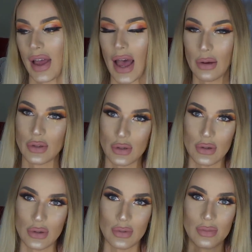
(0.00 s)
how to
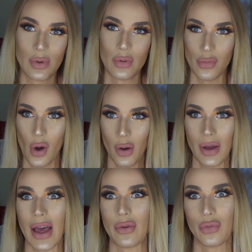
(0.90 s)
do what
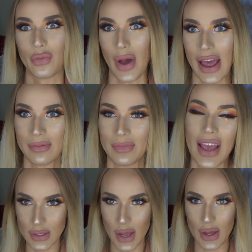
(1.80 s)
and when.
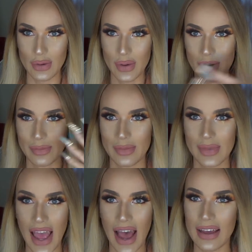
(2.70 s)
So
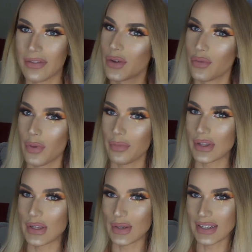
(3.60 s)
yeah, if you
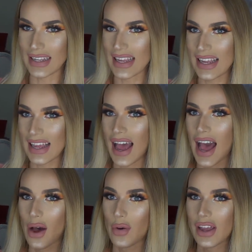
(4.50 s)
want to see
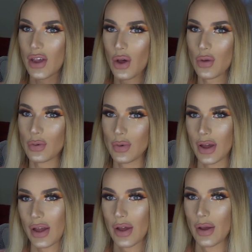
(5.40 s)
how I go
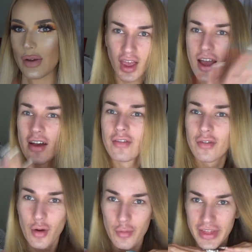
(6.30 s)

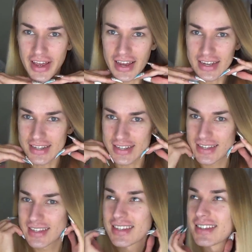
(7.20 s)
from
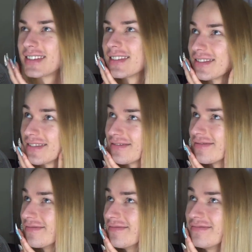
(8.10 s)
this
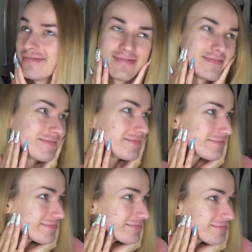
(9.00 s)

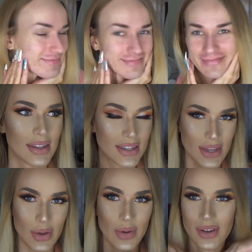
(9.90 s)

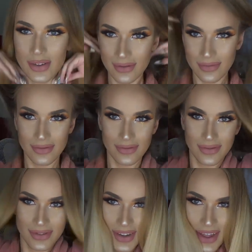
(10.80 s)
to
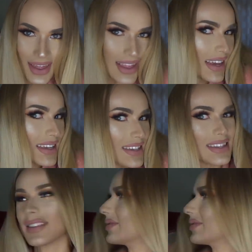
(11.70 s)
this,